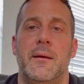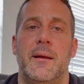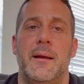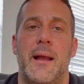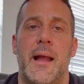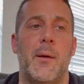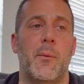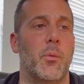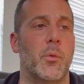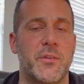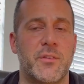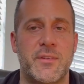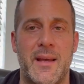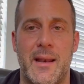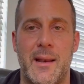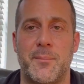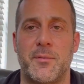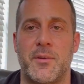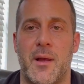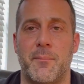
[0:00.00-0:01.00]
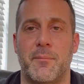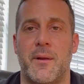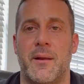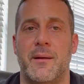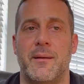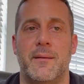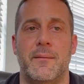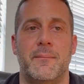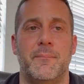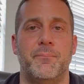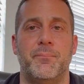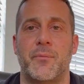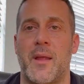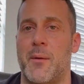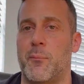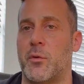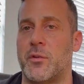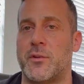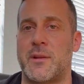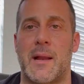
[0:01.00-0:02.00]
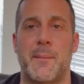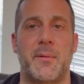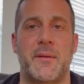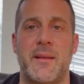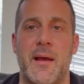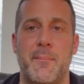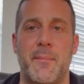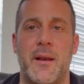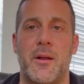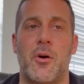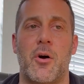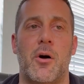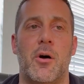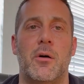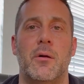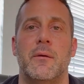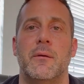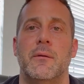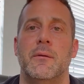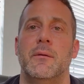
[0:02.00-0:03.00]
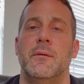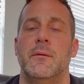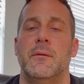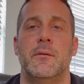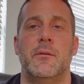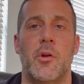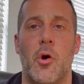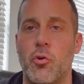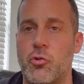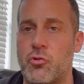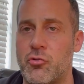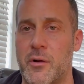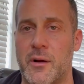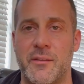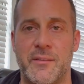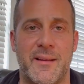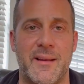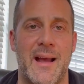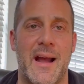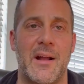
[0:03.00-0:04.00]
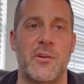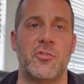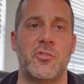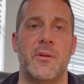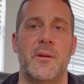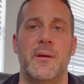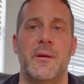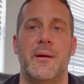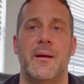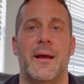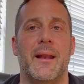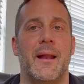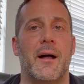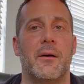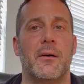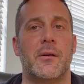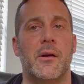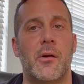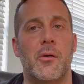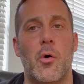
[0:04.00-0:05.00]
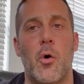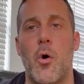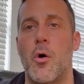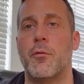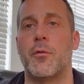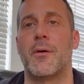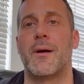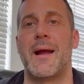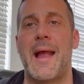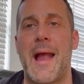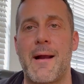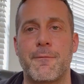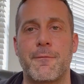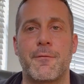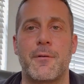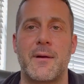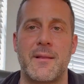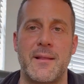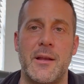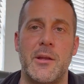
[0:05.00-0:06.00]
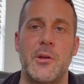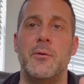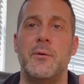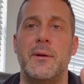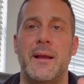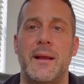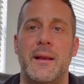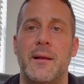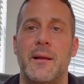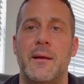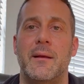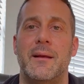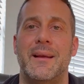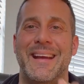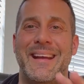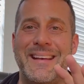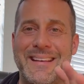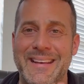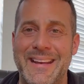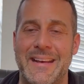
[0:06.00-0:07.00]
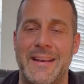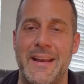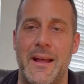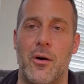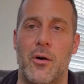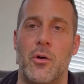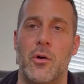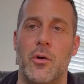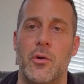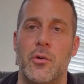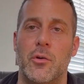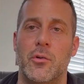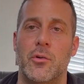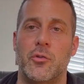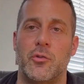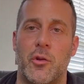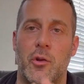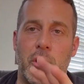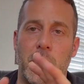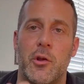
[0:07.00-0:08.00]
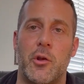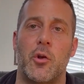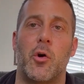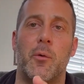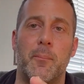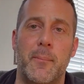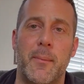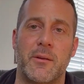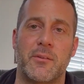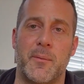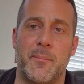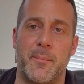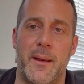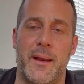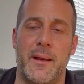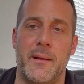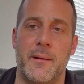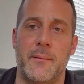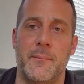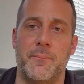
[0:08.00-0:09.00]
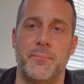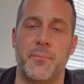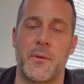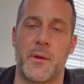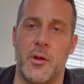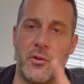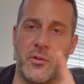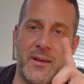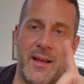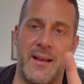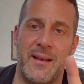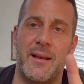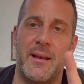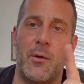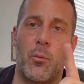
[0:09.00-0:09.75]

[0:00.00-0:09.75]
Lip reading: and we'll set up something and we'll set up a 10-minute call, no strings attached, and I'll go over everything you need in detail so that you don't miss a beat. Because the end of the